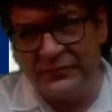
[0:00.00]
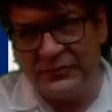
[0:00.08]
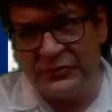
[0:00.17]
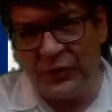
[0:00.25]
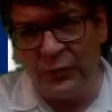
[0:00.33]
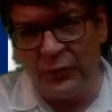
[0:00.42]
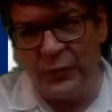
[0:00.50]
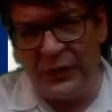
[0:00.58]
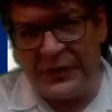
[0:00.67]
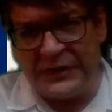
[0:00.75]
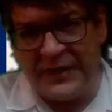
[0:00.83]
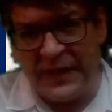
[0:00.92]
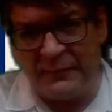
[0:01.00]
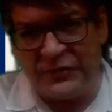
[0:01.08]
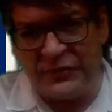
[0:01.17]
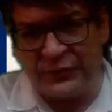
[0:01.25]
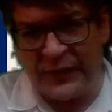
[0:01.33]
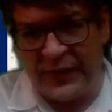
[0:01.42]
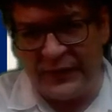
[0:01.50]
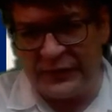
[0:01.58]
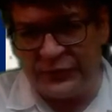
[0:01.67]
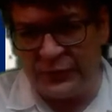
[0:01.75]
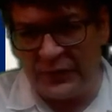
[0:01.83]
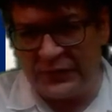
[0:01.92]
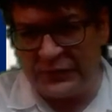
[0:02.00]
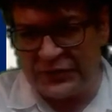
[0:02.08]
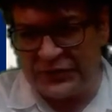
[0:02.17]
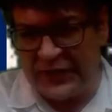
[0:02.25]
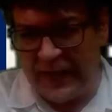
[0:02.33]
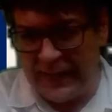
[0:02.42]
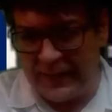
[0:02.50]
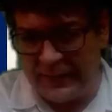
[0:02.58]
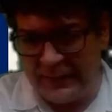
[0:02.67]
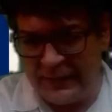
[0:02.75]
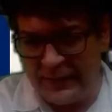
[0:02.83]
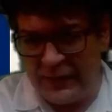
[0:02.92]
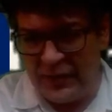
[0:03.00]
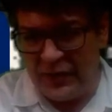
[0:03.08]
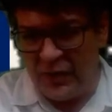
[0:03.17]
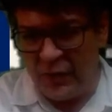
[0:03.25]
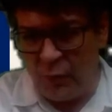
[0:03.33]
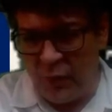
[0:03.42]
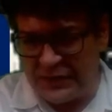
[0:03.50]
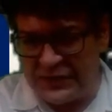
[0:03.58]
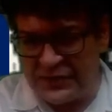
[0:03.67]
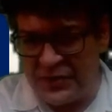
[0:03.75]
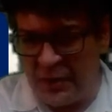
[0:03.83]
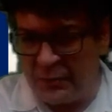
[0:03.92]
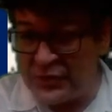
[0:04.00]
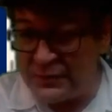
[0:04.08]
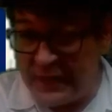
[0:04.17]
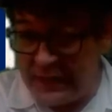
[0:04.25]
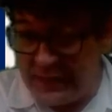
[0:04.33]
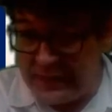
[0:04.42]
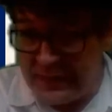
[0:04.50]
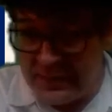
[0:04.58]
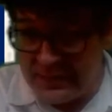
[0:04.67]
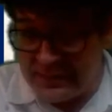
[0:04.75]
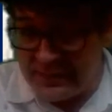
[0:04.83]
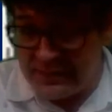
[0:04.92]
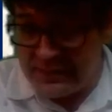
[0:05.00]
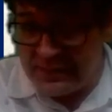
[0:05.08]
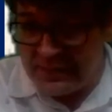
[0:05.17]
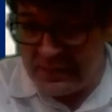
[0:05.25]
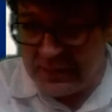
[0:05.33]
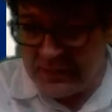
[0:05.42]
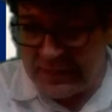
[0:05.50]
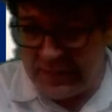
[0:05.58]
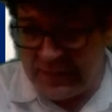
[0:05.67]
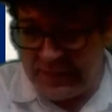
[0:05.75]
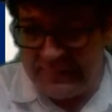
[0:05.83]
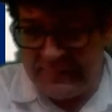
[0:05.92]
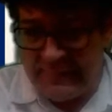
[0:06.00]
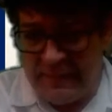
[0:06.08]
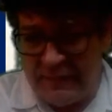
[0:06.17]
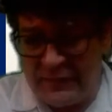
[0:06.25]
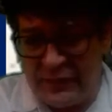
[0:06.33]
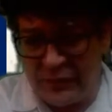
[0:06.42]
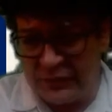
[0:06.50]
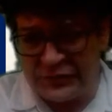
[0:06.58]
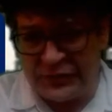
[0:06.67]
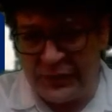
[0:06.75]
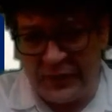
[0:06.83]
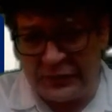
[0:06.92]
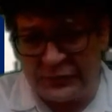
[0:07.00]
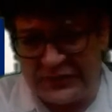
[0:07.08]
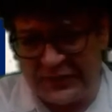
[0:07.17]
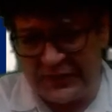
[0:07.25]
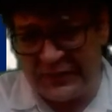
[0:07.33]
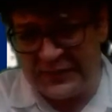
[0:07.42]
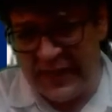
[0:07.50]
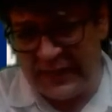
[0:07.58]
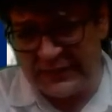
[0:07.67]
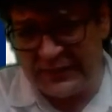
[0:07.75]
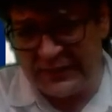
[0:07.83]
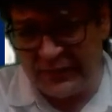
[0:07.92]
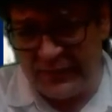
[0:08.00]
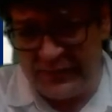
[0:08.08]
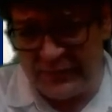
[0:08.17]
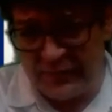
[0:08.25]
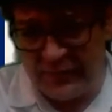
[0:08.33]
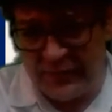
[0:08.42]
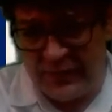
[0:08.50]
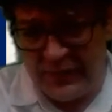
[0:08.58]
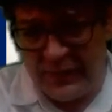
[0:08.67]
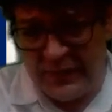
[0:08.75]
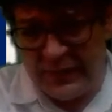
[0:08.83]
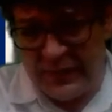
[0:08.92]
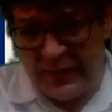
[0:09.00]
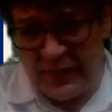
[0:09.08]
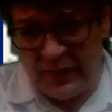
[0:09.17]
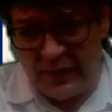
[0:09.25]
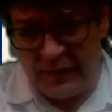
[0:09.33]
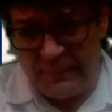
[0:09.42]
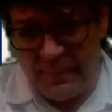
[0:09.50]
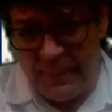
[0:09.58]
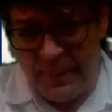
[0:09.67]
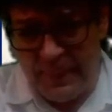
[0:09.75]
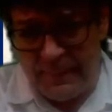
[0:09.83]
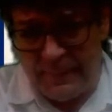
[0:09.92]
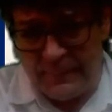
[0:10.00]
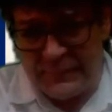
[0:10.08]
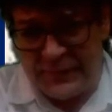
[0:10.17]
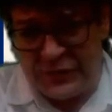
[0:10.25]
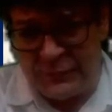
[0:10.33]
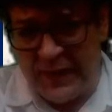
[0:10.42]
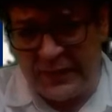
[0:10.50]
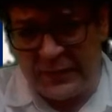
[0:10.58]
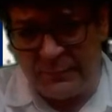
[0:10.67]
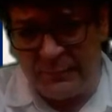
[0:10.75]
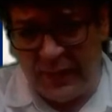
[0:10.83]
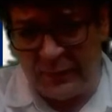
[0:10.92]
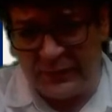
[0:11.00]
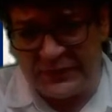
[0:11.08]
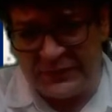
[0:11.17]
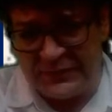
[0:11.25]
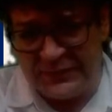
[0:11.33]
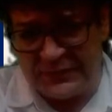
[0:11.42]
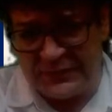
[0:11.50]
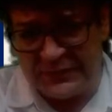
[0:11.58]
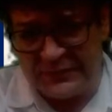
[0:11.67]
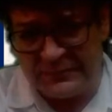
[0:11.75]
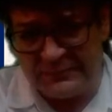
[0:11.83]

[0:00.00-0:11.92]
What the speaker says: don't really demonstrate that you understand what these numbers mean, okay, you're not addressing the task there either. Did you make comparisons